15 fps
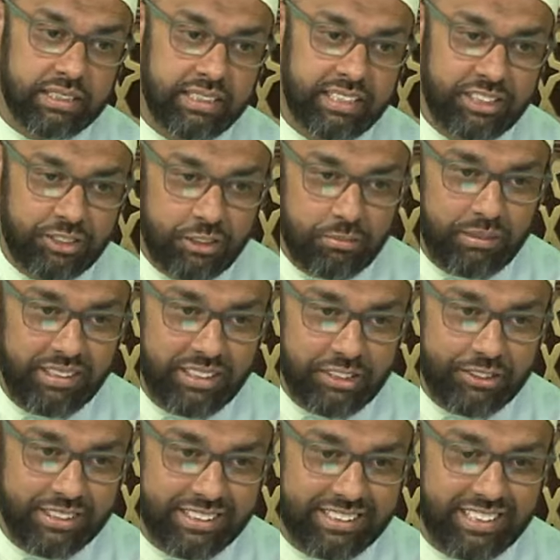And it should be
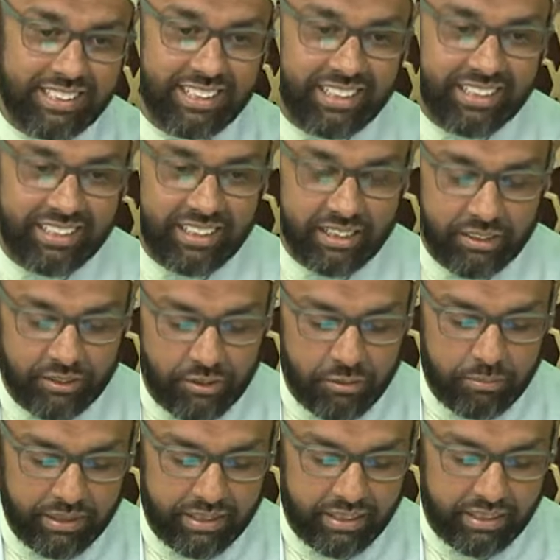interesting, I think, you know,
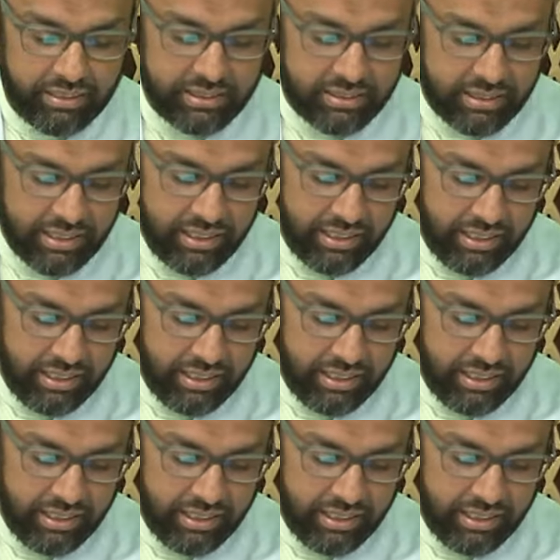because